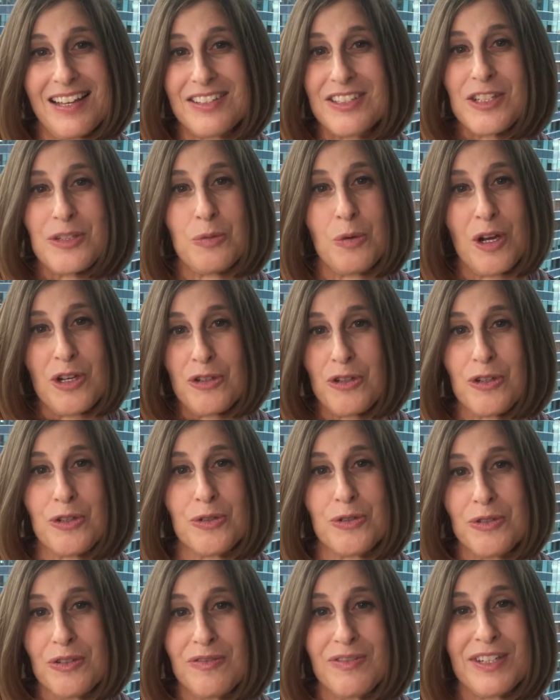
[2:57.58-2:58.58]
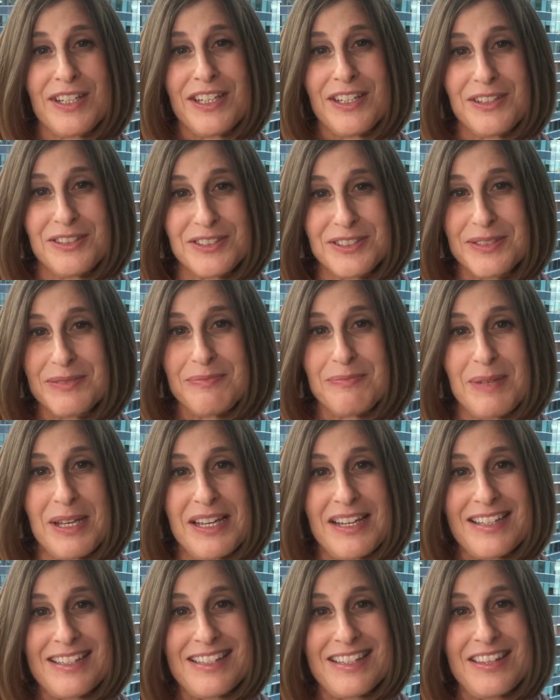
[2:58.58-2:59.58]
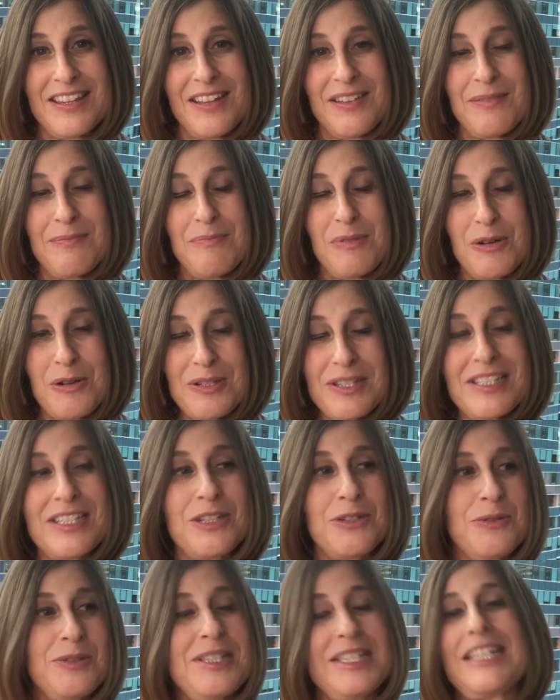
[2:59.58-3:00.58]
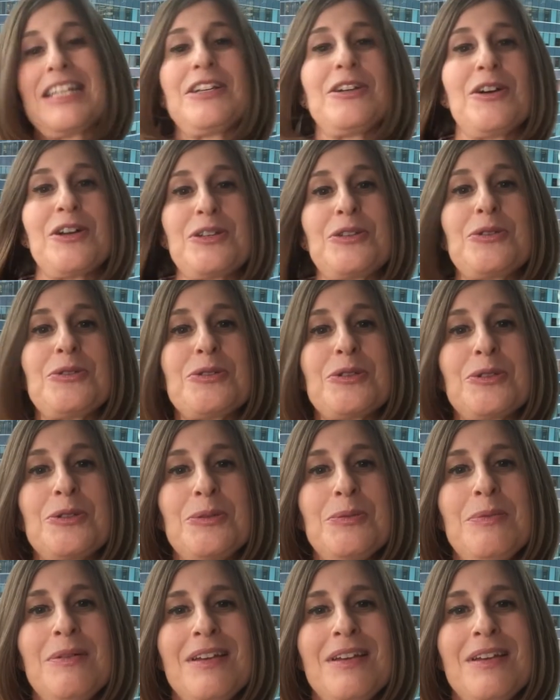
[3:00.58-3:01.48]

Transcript: just watch her YouTube videos because the person you see on YouTube